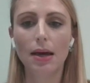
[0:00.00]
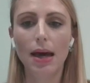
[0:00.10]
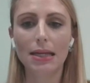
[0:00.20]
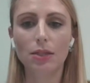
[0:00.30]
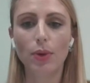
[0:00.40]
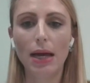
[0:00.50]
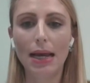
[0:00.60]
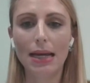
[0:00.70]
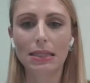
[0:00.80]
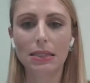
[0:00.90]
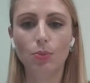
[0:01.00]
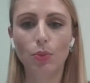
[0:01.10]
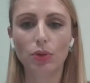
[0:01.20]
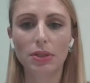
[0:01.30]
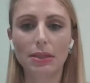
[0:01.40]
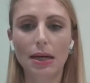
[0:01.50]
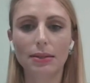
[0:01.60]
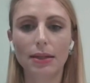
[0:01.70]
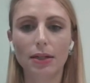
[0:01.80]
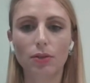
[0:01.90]
as well as most
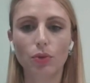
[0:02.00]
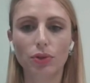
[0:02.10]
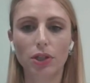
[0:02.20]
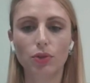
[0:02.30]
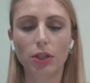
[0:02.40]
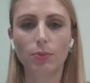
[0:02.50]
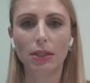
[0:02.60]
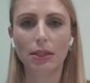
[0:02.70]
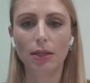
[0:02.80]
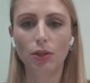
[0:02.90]
standard water treatment